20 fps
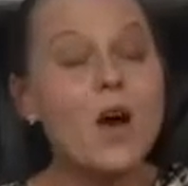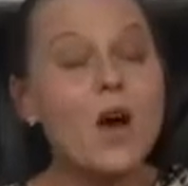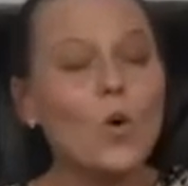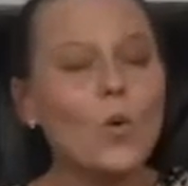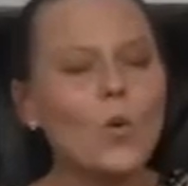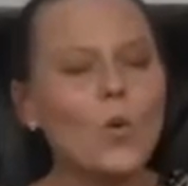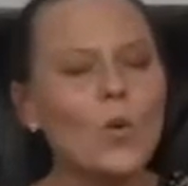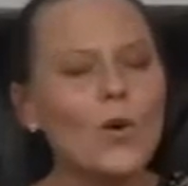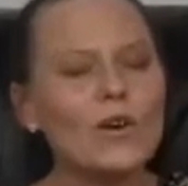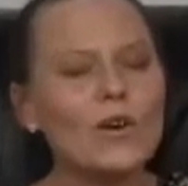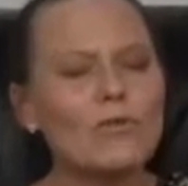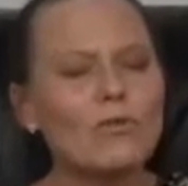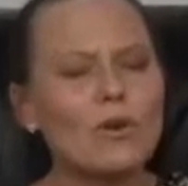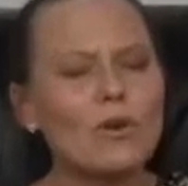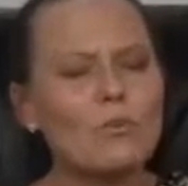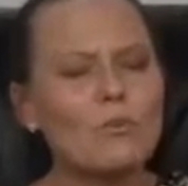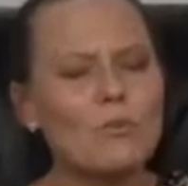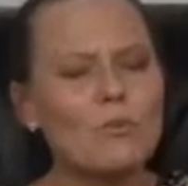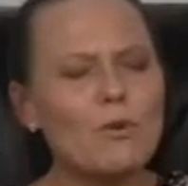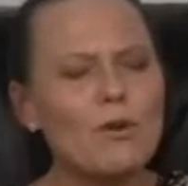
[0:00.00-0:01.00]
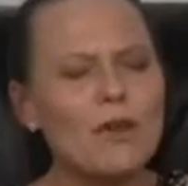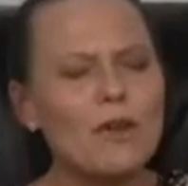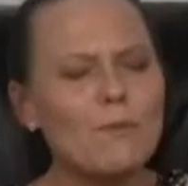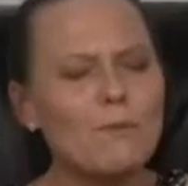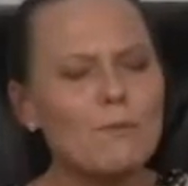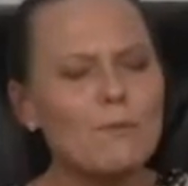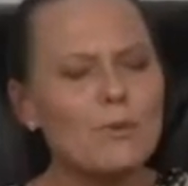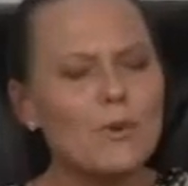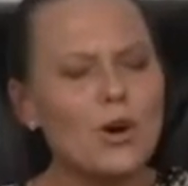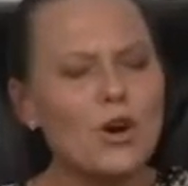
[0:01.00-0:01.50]
with the
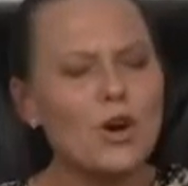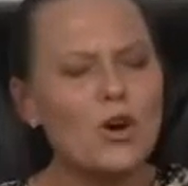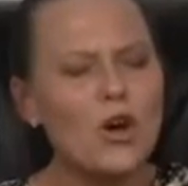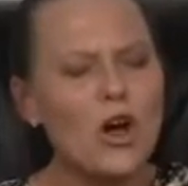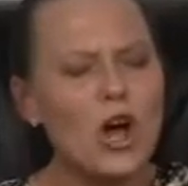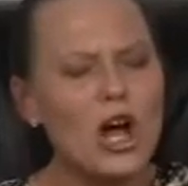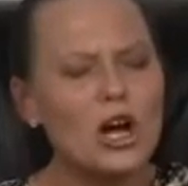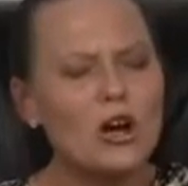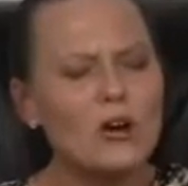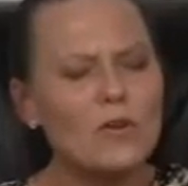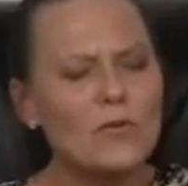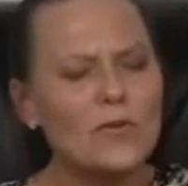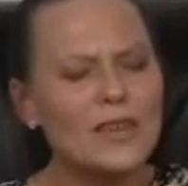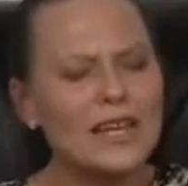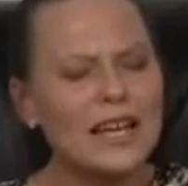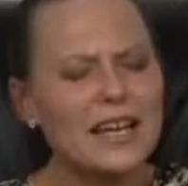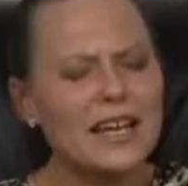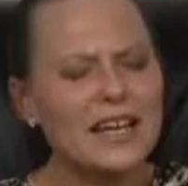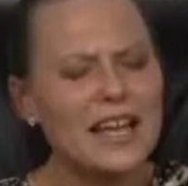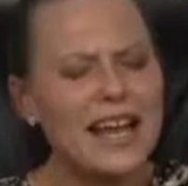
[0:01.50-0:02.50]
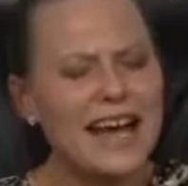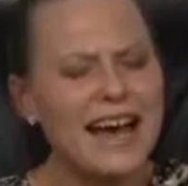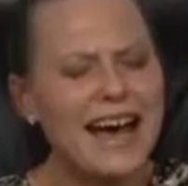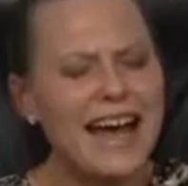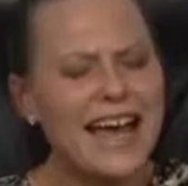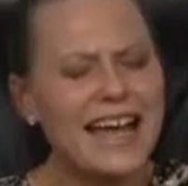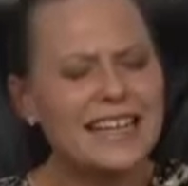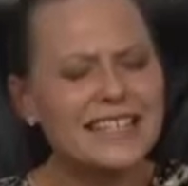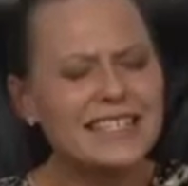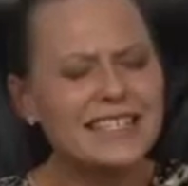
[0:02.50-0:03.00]
people of the
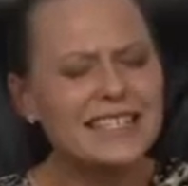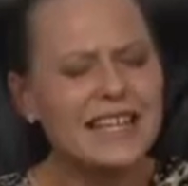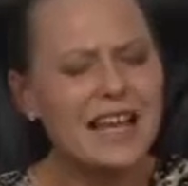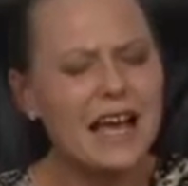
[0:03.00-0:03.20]
light